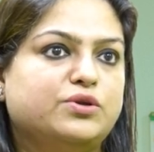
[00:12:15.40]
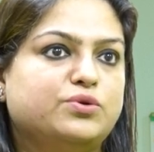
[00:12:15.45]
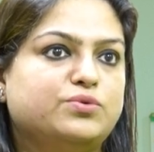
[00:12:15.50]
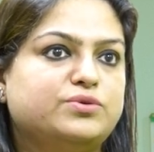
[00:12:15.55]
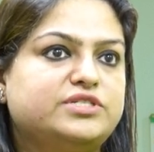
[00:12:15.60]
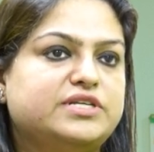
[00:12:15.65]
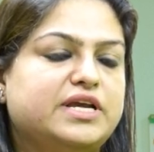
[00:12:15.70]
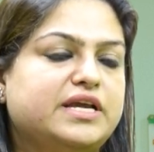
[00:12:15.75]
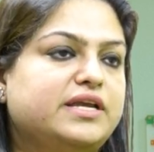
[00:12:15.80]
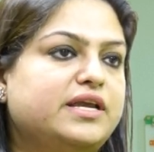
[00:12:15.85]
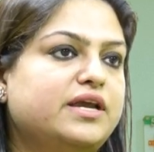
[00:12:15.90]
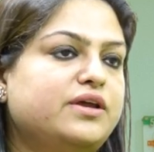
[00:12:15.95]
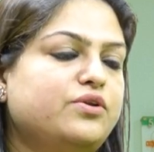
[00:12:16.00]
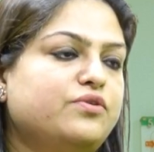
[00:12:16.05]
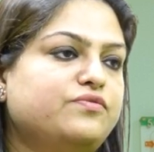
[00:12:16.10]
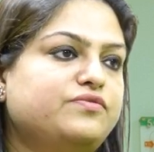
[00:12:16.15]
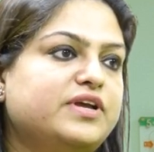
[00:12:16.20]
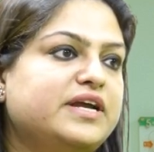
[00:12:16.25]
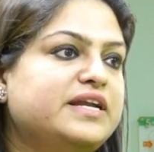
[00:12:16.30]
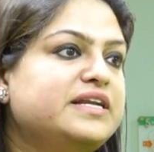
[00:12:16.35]
take care
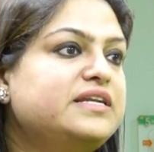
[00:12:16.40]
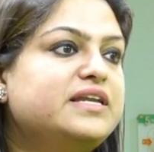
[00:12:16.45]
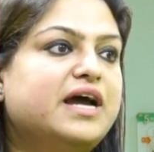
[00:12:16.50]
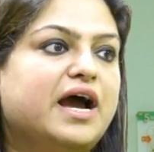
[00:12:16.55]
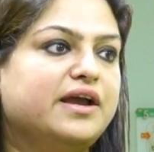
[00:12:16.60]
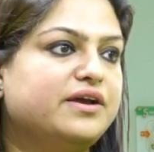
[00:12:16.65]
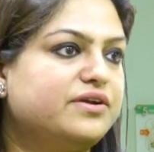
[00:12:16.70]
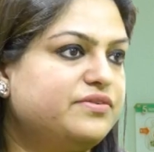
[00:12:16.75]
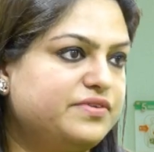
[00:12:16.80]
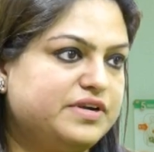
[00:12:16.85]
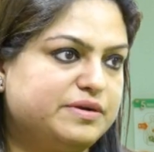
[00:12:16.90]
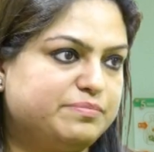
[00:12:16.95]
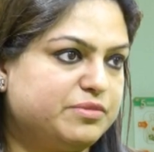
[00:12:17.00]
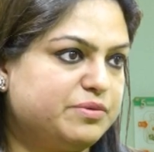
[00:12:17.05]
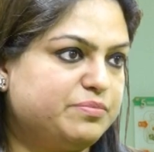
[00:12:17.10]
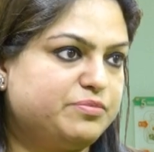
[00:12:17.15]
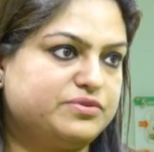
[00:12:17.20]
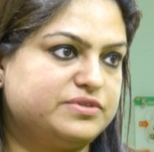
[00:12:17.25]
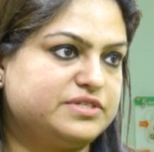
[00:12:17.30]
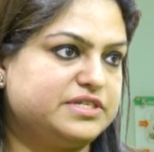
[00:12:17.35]
of the entire
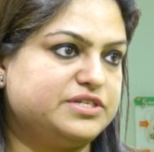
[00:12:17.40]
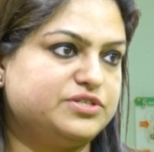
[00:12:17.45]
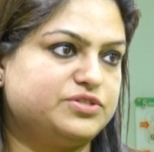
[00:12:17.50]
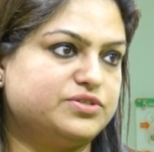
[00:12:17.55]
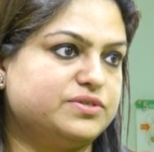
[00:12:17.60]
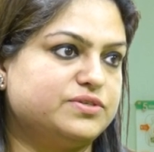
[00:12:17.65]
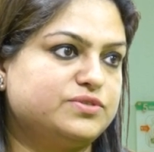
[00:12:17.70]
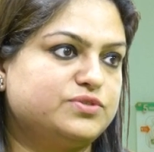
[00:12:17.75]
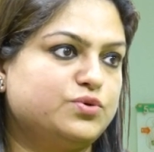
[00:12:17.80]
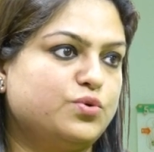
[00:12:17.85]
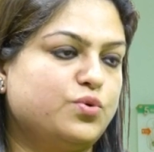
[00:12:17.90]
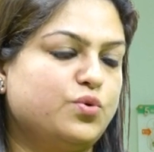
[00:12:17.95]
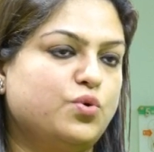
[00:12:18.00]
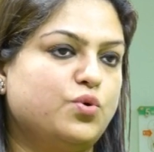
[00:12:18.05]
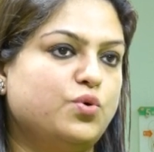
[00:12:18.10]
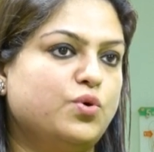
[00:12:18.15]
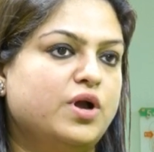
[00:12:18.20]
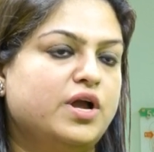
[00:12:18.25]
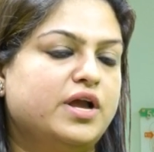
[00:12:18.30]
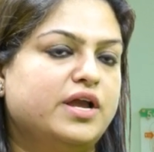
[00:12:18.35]
treatment procedure.
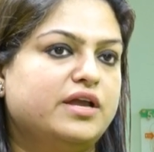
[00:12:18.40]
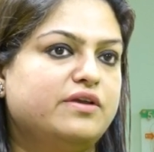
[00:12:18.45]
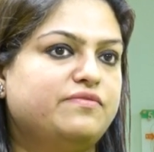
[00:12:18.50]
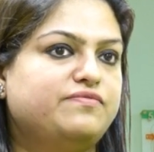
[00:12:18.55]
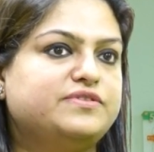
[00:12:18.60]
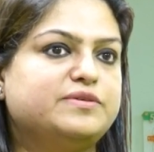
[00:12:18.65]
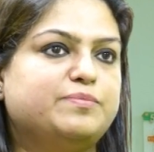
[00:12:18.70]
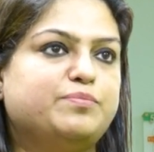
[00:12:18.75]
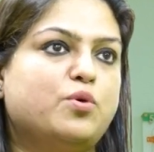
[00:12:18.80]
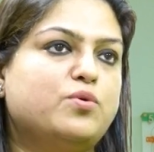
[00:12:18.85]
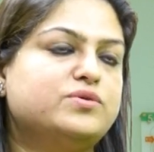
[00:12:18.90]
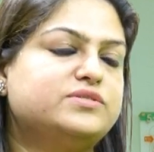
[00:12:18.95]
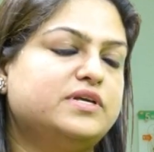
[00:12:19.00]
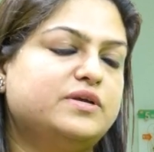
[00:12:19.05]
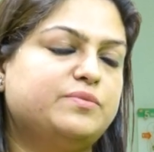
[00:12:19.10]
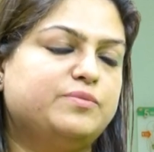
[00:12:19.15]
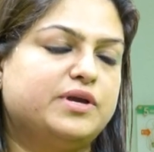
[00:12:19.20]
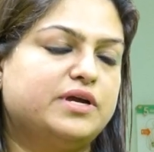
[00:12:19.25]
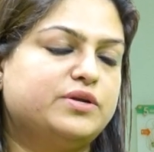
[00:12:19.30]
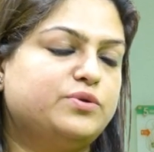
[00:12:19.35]
So if supposing
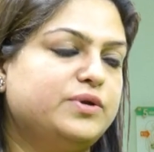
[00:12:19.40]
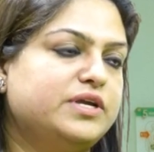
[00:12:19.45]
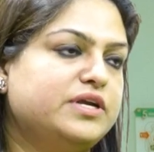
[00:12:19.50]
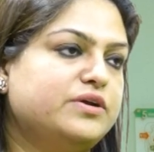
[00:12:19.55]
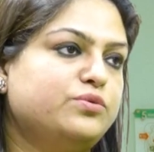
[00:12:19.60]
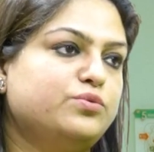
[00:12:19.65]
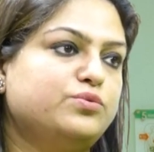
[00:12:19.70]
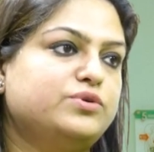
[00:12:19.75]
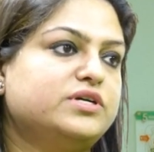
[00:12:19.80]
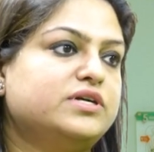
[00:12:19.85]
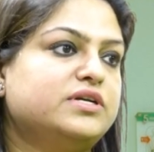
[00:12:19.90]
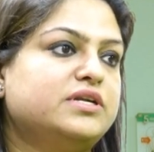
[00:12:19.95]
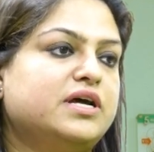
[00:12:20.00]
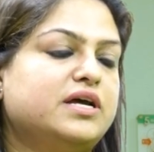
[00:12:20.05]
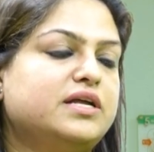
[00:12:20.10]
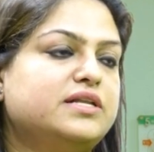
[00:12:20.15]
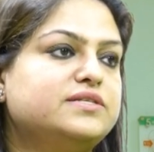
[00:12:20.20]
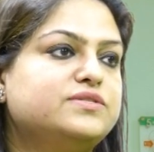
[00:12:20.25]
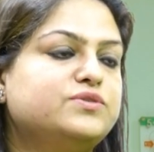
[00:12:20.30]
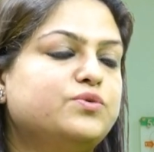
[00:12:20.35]
we are doing a root
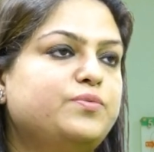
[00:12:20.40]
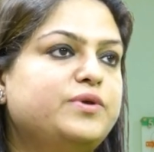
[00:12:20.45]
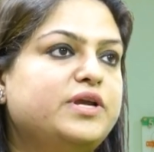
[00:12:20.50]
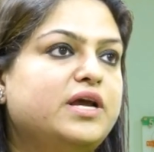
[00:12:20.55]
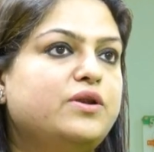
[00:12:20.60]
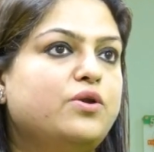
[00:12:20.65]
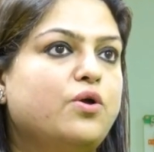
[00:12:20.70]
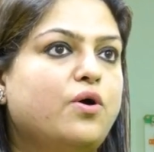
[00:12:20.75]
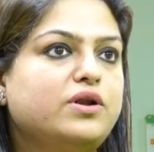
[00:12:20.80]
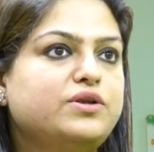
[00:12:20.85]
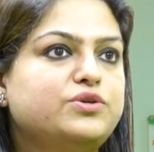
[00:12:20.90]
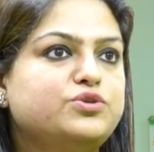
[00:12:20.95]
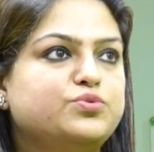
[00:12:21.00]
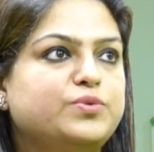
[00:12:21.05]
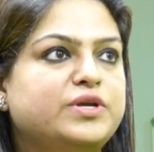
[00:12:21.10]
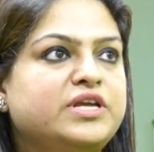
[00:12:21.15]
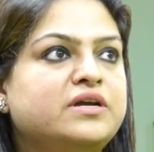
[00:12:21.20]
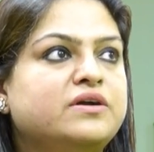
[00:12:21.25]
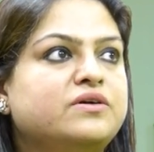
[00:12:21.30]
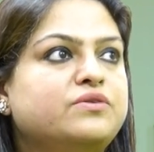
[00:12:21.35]
canal, so we are not
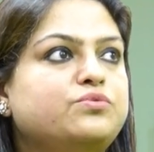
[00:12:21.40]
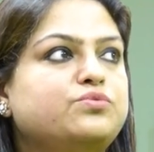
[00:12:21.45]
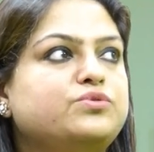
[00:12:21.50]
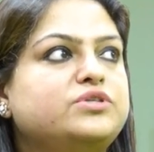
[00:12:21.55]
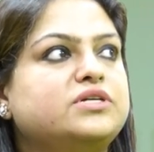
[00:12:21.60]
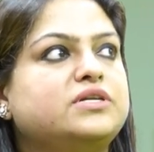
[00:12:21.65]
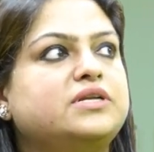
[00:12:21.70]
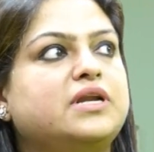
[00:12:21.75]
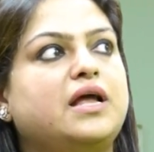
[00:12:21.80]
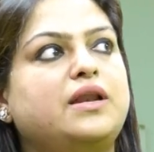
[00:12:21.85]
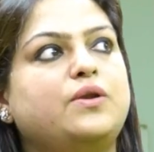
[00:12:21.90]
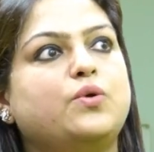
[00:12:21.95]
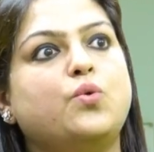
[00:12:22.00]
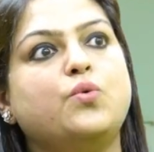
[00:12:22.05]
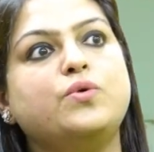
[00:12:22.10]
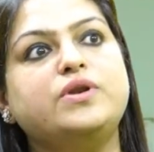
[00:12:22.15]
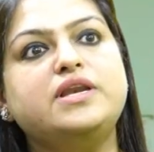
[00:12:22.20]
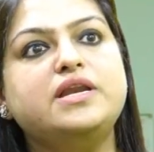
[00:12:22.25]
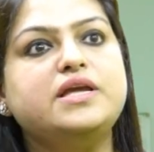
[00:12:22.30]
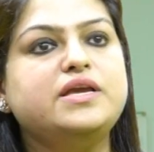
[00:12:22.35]
doing a root canal
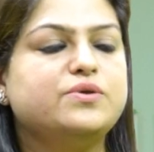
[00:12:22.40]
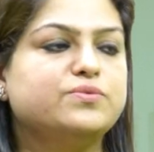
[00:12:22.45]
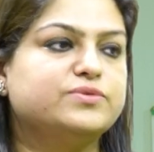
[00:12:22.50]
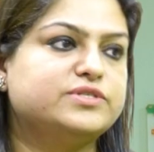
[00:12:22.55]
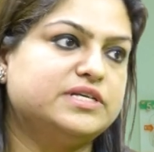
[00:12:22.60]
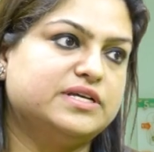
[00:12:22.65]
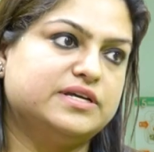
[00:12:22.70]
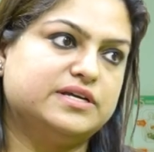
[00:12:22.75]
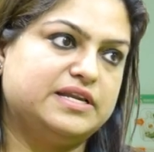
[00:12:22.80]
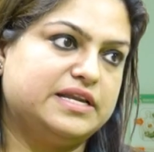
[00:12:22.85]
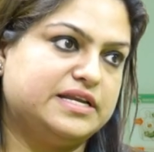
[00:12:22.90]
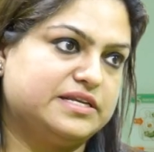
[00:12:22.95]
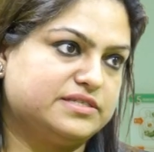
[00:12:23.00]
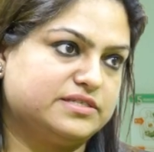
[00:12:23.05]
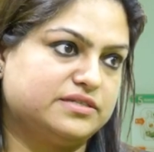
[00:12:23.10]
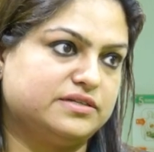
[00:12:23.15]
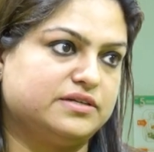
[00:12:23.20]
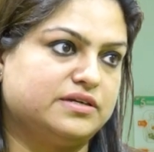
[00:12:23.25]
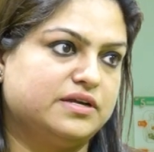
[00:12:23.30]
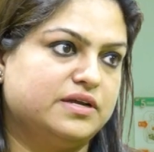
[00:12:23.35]
only using a
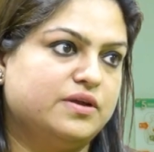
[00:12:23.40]
laser.